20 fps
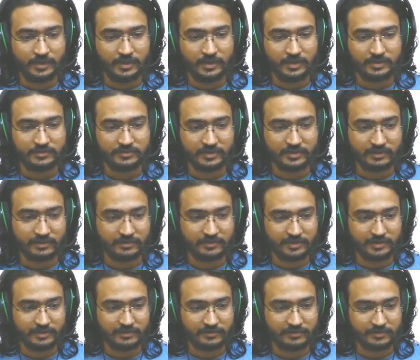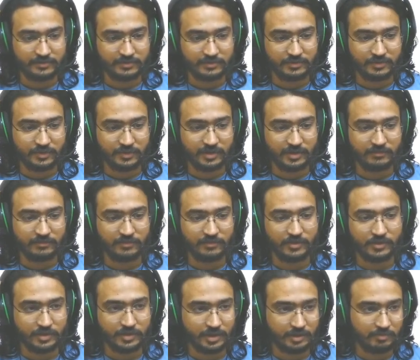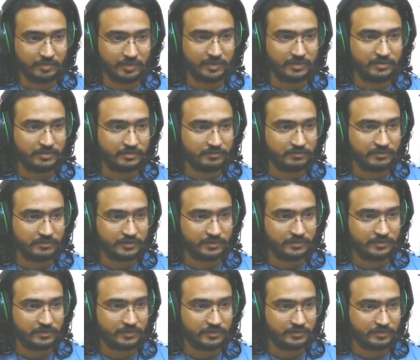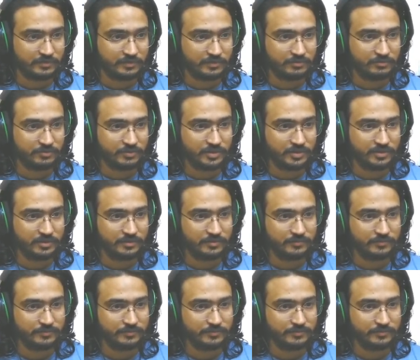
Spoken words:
it generates .env.template, which is this one.